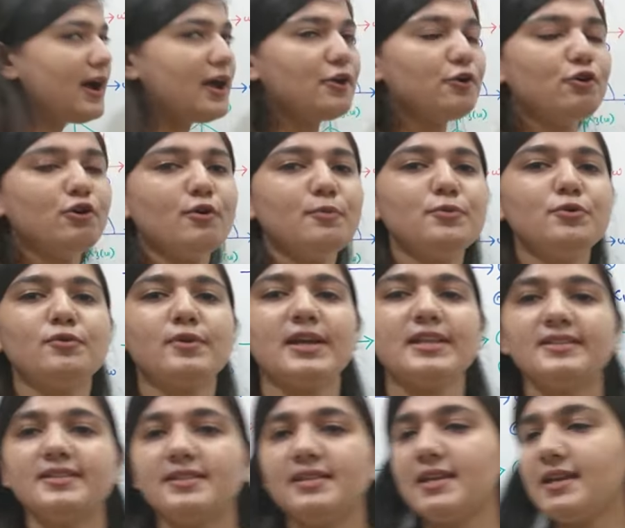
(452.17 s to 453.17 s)
I hope you
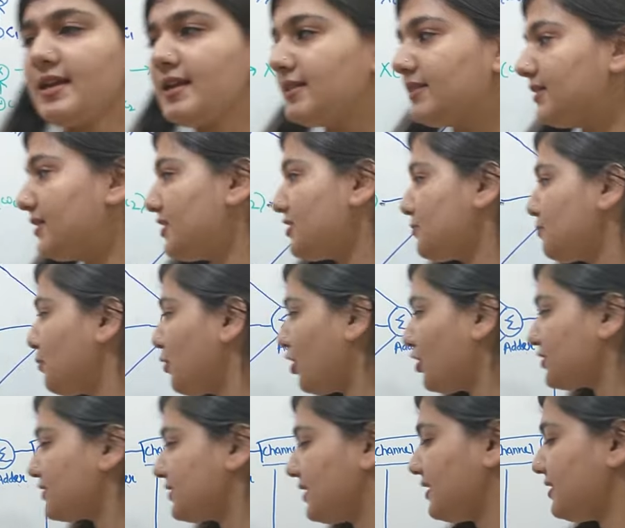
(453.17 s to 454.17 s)
can see in this
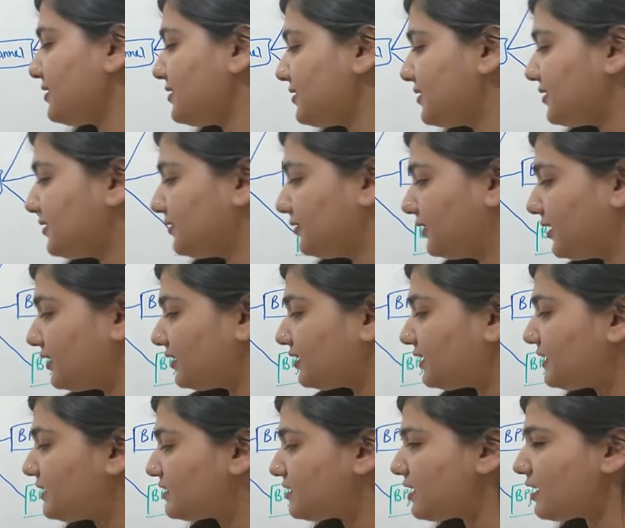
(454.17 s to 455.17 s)
process the
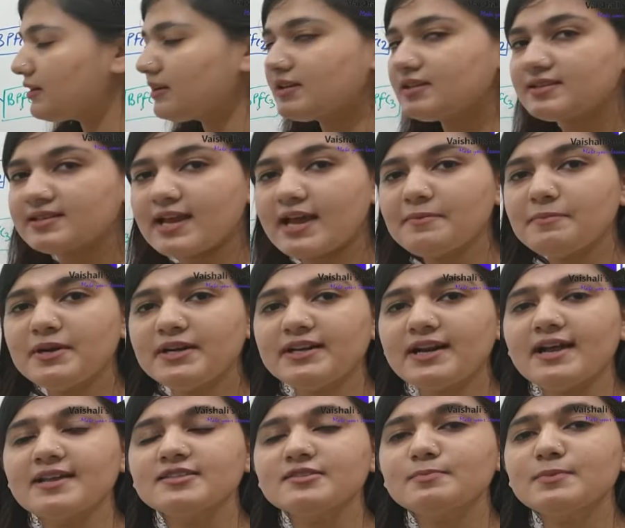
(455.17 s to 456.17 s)
three signals can be
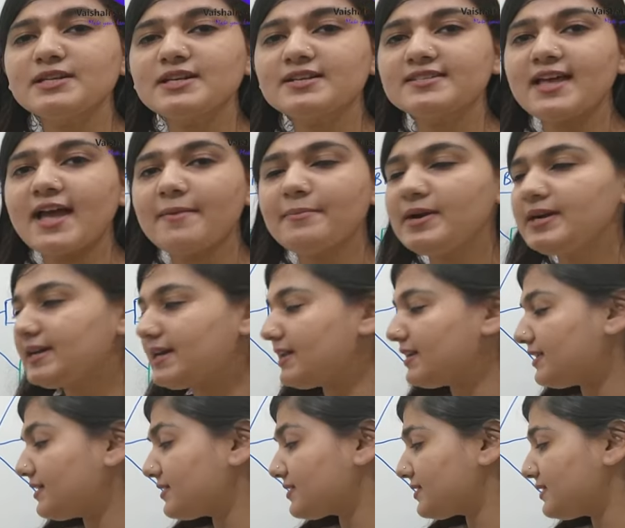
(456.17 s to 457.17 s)
transmitted
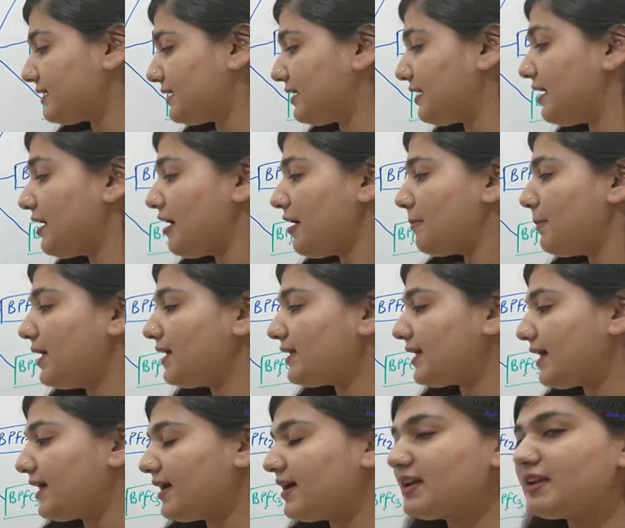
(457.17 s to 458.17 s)
simultaneously. But
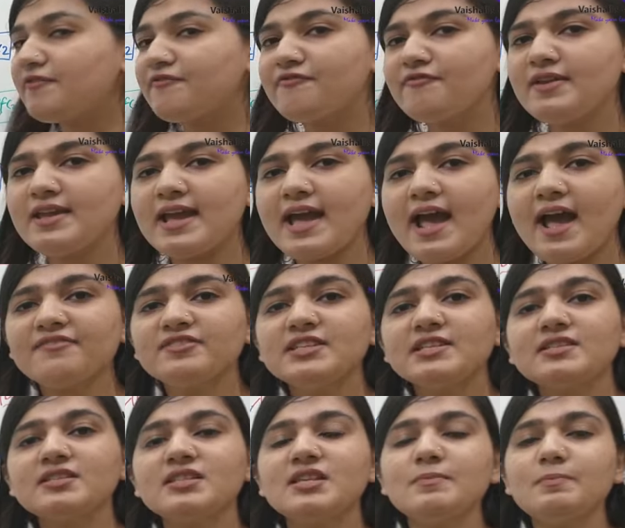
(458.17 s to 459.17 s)
here if we have
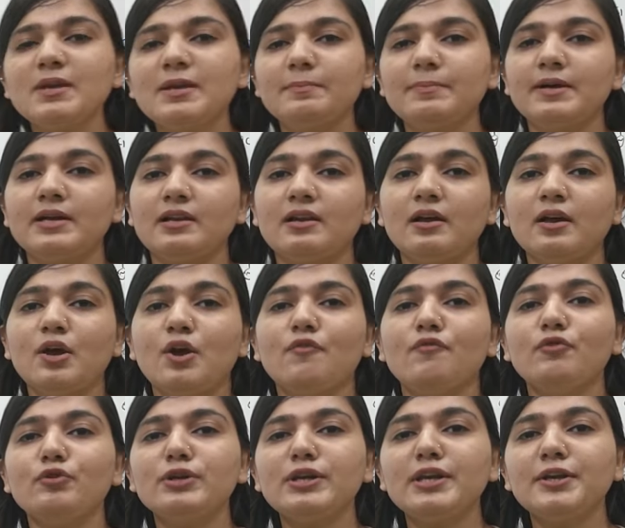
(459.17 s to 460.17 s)
60 people
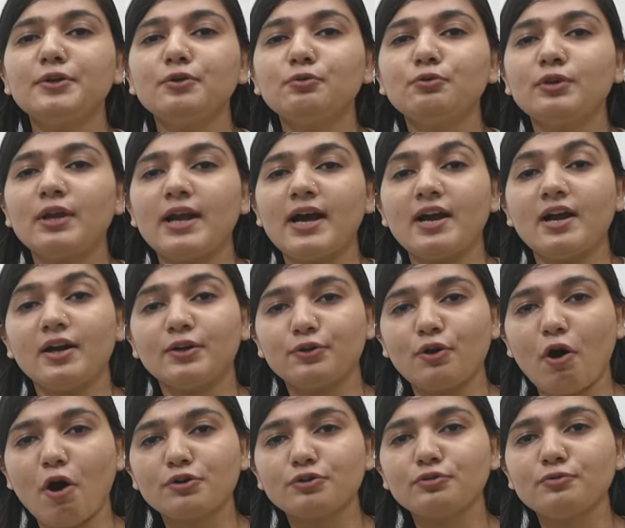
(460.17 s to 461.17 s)
who need to uh,
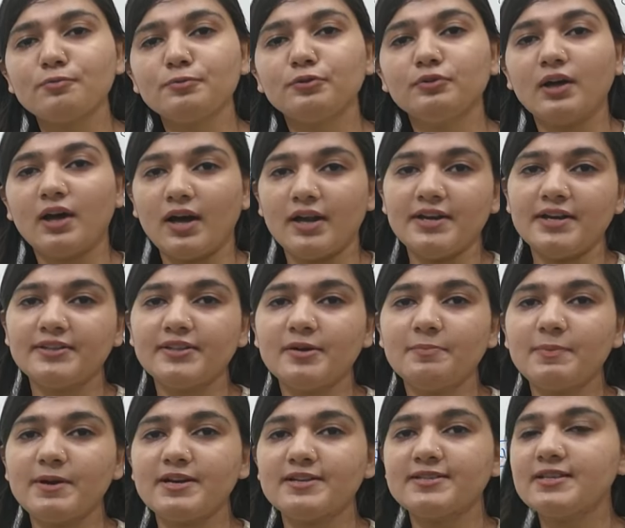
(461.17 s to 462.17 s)
talk to another
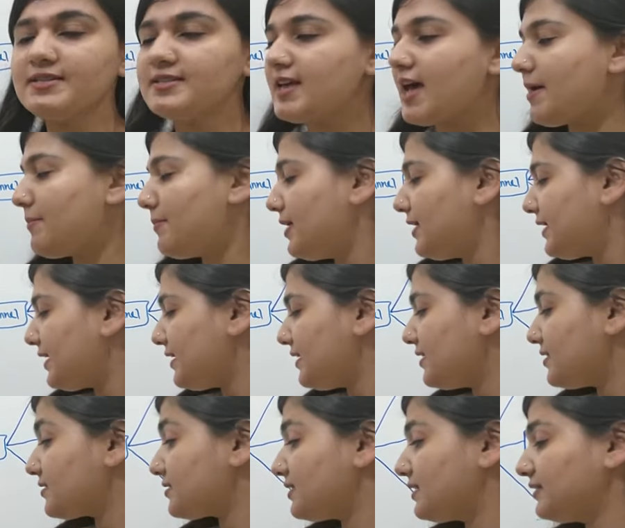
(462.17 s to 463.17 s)
person
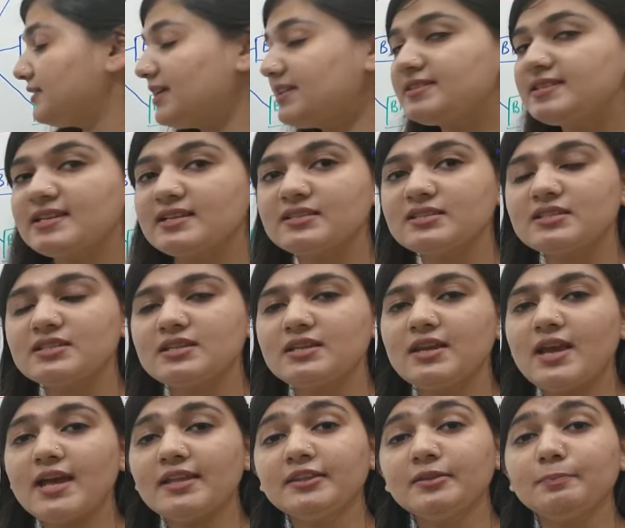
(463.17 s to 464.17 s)
simultaneously then
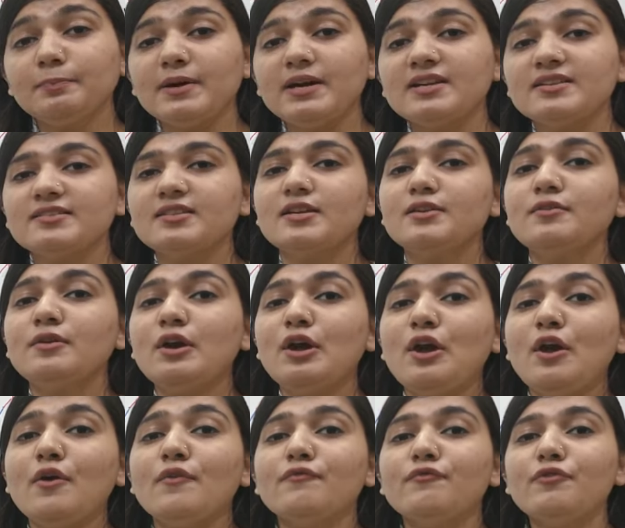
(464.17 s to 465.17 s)
60th person
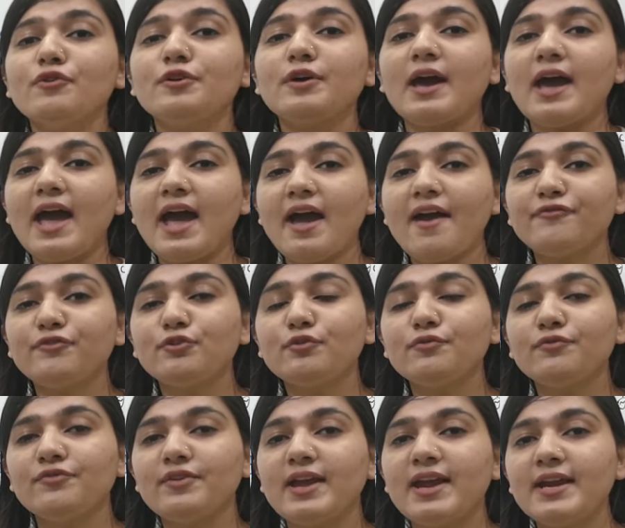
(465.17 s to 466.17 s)
would have to
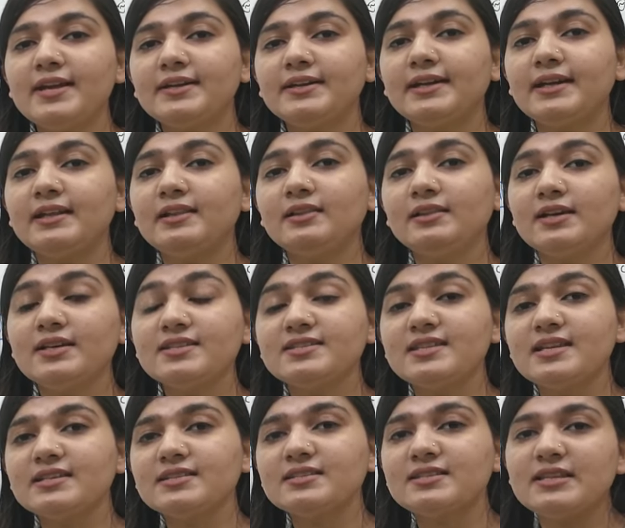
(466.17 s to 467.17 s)
wait till the
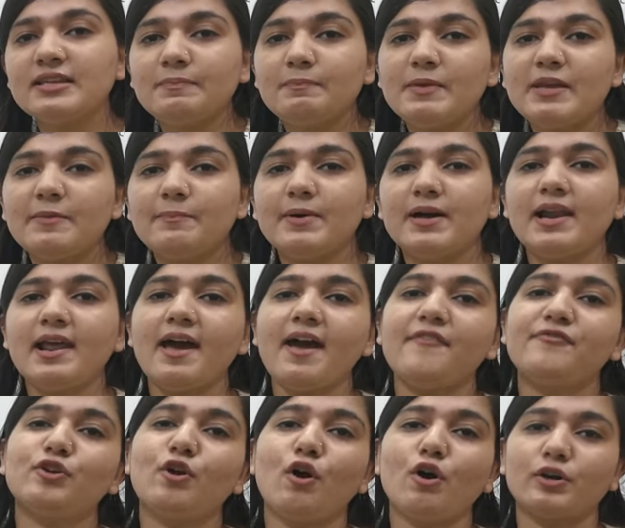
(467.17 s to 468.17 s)
60 people
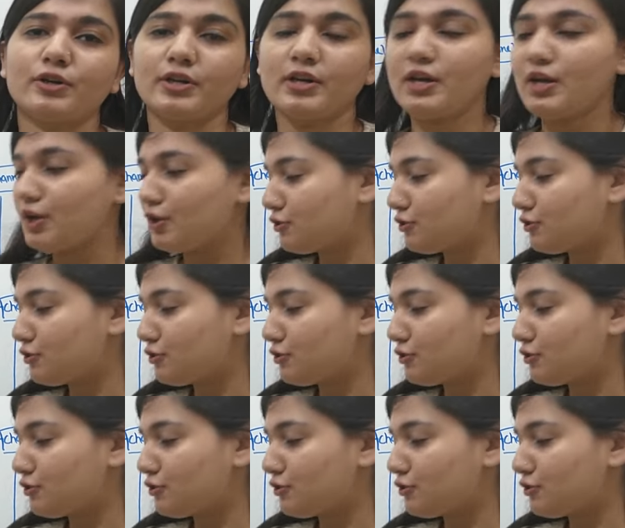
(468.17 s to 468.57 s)
have talked.